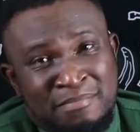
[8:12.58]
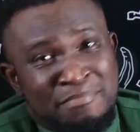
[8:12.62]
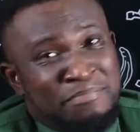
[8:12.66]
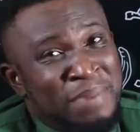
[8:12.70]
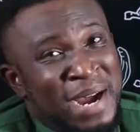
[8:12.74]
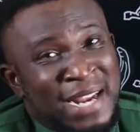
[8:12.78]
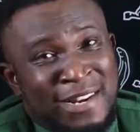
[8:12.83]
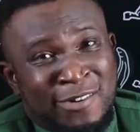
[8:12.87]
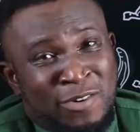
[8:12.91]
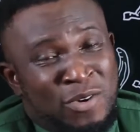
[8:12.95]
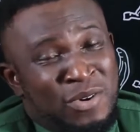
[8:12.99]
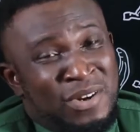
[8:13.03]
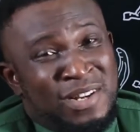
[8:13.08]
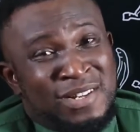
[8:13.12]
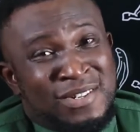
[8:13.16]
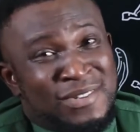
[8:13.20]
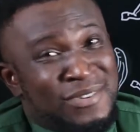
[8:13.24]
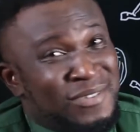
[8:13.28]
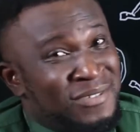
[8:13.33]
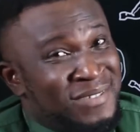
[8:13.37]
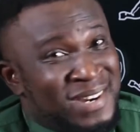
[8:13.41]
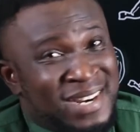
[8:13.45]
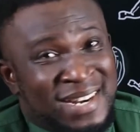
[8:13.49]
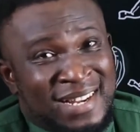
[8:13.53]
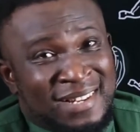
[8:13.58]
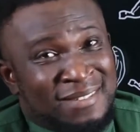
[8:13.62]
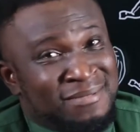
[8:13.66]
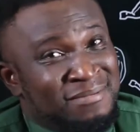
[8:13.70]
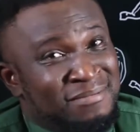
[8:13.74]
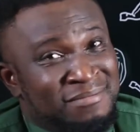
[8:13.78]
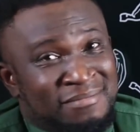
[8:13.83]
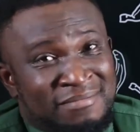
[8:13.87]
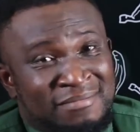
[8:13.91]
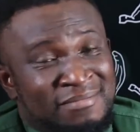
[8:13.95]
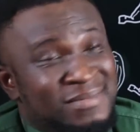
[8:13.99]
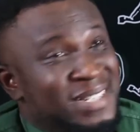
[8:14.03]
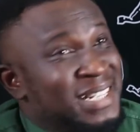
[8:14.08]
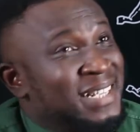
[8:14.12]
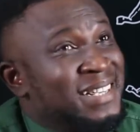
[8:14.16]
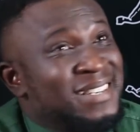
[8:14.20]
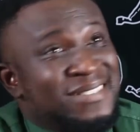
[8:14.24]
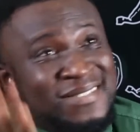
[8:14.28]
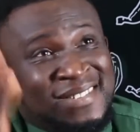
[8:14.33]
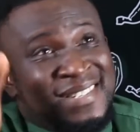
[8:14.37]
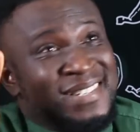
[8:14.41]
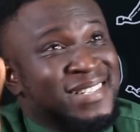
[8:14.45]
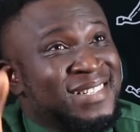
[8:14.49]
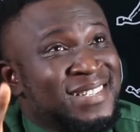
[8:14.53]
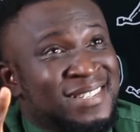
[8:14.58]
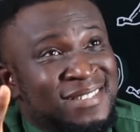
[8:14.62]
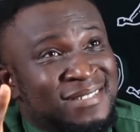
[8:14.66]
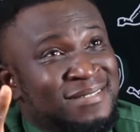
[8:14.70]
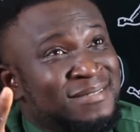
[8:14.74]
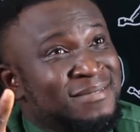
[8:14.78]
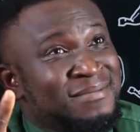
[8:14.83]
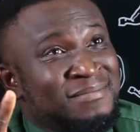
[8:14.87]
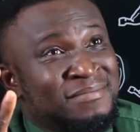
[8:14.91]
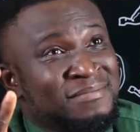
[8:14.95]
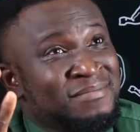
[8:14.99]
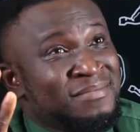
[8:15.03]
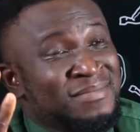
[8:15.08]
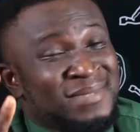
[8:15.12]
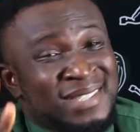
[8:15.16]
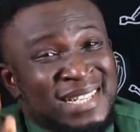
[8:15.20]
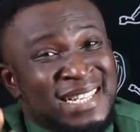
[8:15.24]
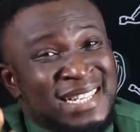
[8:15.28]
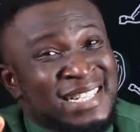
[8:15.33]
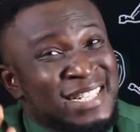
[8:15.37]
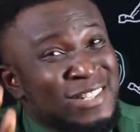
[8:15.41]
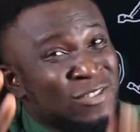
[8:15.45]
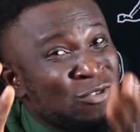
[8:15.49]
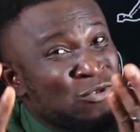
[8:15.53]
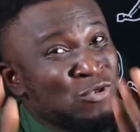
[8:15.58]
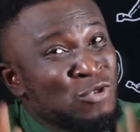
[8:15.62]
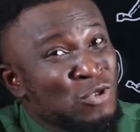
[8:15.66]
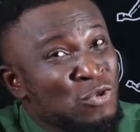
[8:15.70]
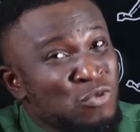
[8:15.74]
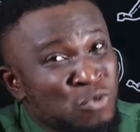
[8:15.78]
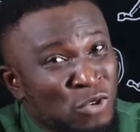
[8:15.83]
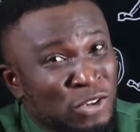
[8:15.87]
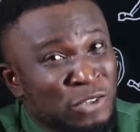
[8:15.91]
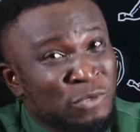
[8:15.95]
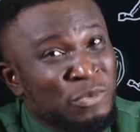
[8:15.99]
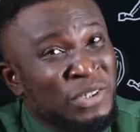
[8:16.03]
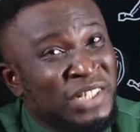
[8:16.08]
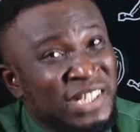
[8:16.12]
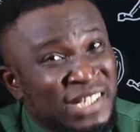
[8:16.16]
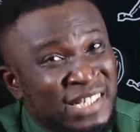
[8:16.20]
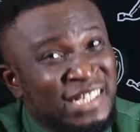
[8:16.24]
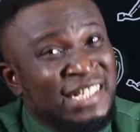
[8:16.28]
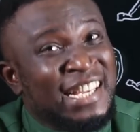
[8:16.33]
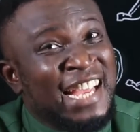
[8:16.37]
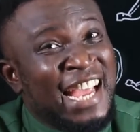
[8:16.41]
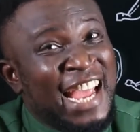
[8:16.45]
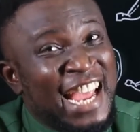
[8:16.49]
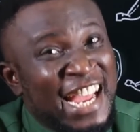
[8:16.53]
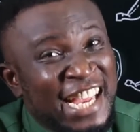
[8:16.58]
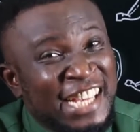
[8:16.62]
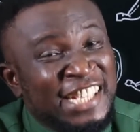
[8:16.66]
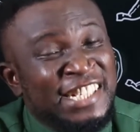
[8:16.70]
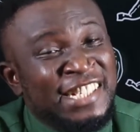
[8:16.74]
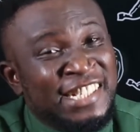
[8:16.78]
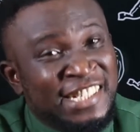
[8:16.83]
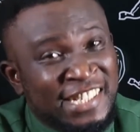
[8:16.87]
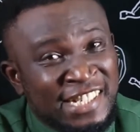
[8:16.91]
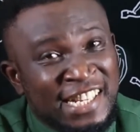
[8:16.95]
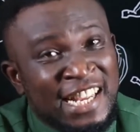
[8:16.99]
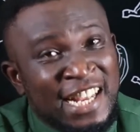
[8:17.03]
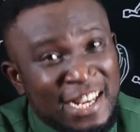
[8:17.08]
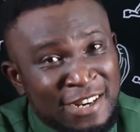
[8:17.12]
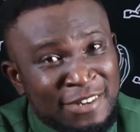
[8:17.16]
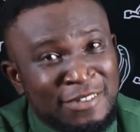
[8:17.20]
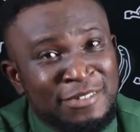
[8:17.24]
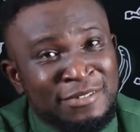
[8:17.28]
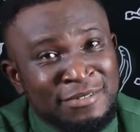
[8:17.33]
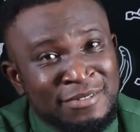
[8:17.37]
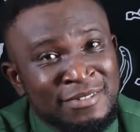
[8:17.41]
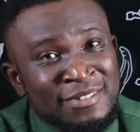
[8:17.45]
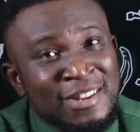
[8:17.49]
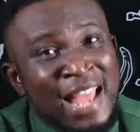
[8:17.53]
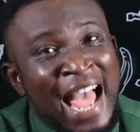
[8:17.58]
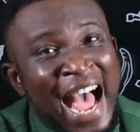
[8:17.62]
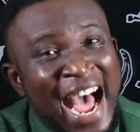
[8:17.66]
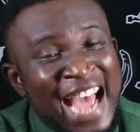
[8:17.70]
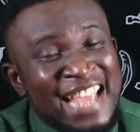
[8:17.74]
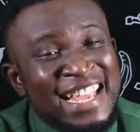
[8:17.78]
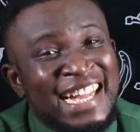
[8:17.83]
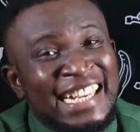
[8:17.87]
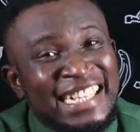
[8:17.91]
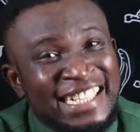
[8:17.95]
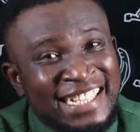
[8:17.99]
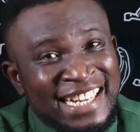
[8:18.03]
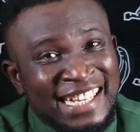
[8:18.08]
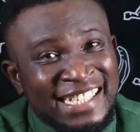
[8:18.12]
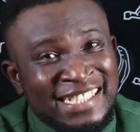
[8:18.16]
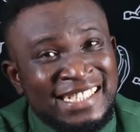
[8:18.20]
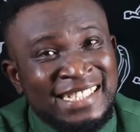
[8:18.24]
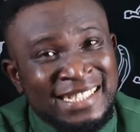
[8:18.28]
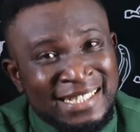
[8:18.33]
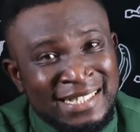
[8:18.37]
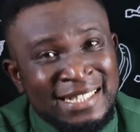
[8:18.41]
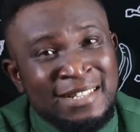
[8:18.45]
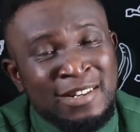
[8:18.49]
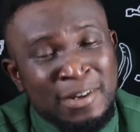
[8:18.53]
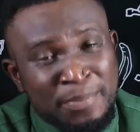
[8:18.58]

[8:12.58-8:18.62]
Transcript: bad cholesterol rather, increases. Then the good one, which is HDL, higher density